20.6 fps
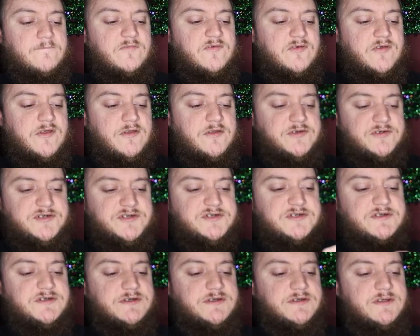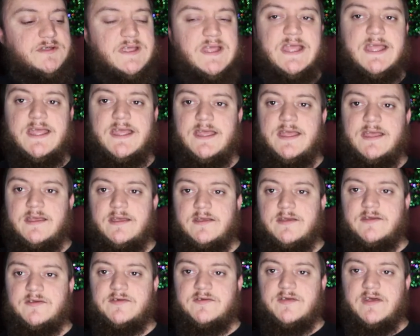So you just
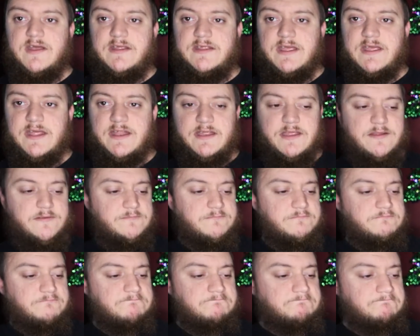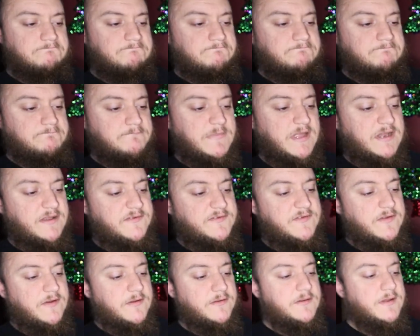slide that in and it's
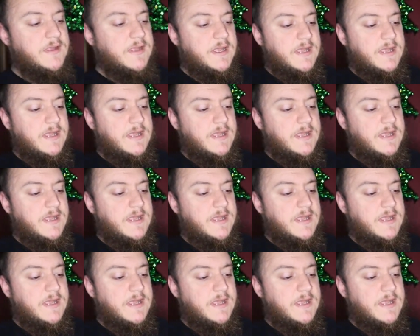done.